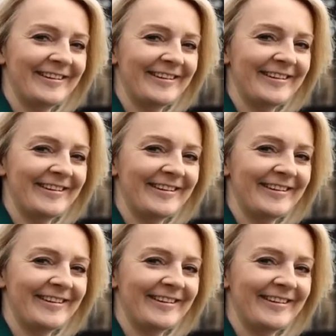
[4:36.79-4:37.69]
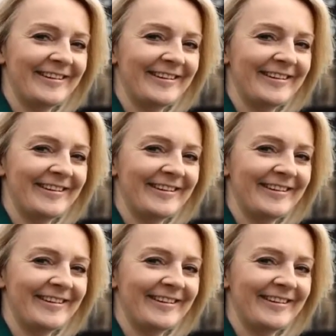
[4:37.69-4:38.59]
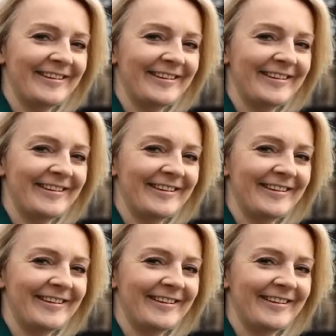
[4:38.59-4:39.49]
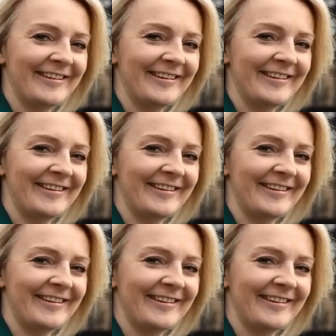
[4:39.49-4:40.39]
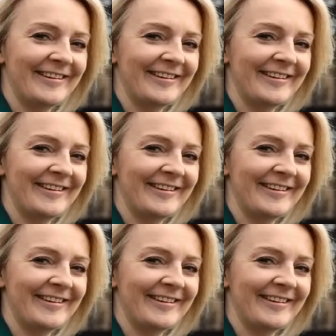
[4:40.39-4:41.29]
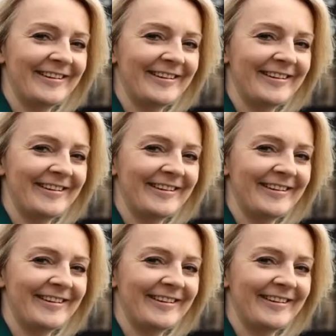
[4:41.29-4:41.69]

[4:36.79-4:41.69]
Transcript: [no speech]